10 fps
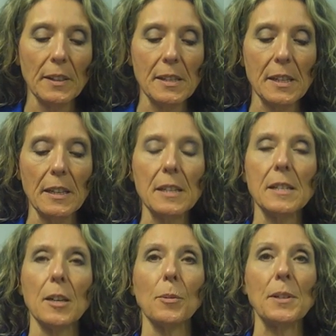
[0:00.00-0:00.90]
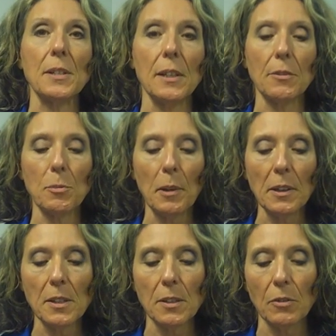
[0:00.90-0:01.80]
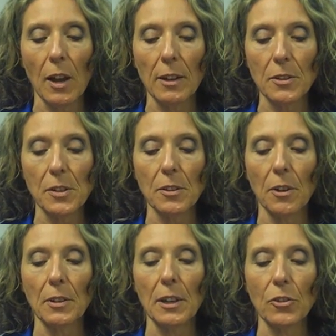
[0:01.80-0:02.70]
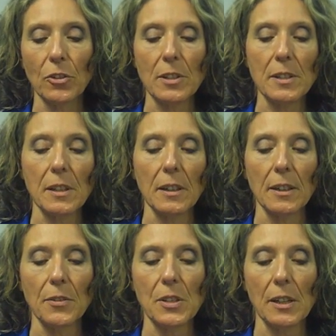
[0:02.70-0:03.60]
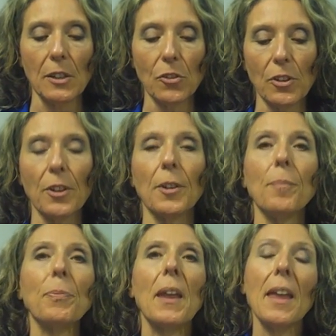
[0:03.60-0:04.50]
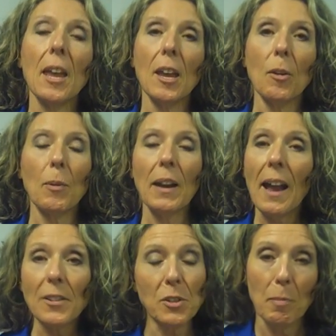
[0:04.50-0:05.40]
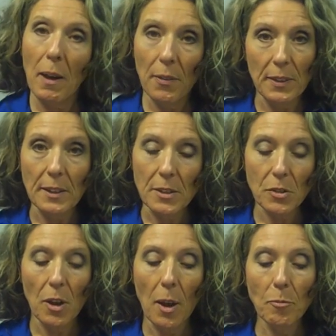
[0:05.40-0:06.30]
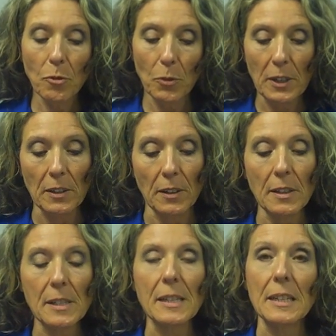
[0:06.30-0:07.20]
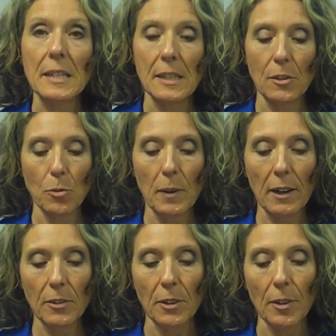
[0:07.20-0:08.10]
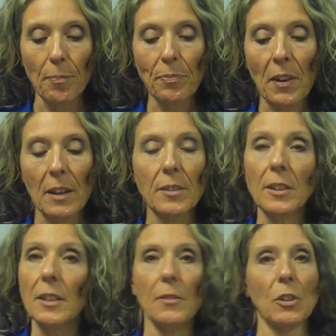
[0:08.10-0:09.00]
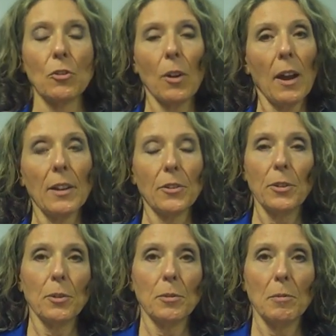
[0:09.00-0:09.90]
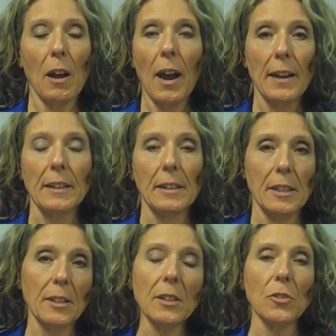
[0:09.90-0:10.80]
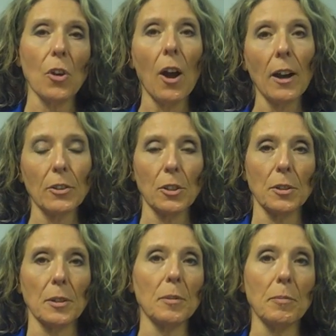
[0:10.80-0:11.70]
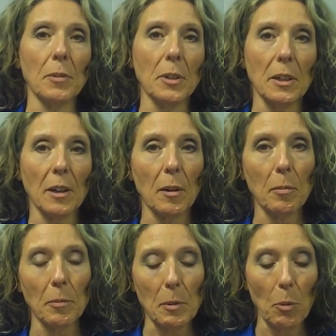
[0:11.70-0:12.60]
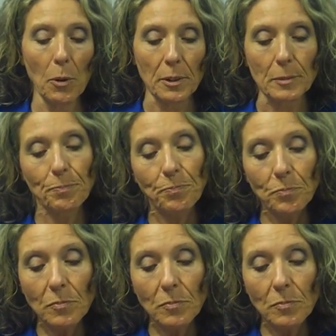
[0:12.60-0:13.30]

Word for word: the CDC receives millions of dollars in donations and gifts each year. When asked about this, Tom Frieden, the CDC director, didn't even try to hide it. He didn't talk to the, the uh, reporter.